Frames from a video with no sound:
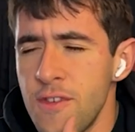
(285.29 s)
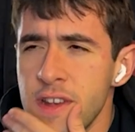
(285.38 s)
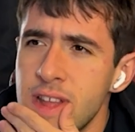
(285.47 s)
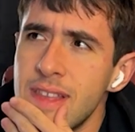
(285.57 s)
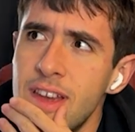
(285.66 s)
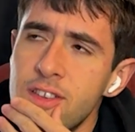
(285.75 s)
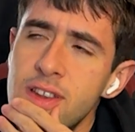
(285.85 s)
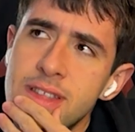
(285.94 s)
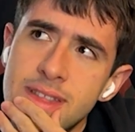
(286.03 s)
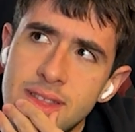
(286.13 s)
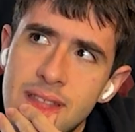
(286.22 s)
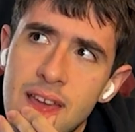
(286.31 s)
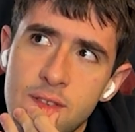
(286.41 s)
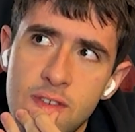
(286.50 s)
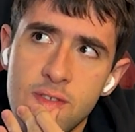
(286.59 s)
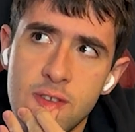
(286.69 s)
I think that's actually
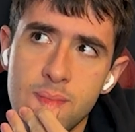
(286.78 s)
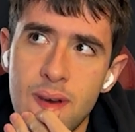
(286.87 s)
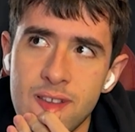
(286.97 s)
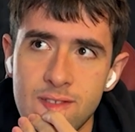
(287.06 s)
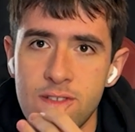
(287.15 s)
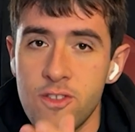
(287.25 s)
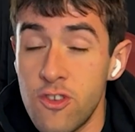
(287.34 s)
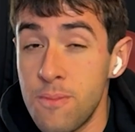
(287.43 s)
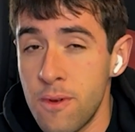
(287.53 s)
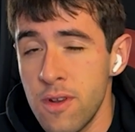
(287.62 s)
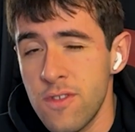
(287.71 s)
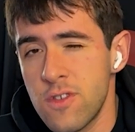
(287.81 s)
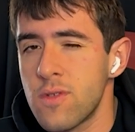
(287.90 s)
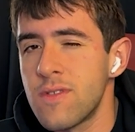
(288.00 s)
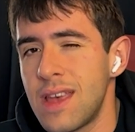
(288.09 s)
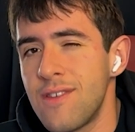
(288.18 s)
ten, fifteen bucks, even cheaper, so you
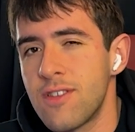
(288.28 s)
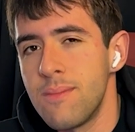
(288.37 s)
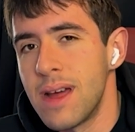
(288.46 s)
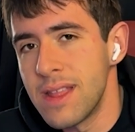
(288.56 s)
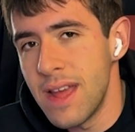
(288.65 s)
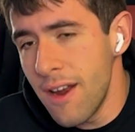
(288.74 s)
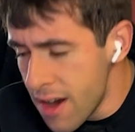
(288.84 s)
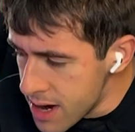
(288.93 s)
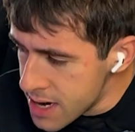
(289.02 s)
could save some money there.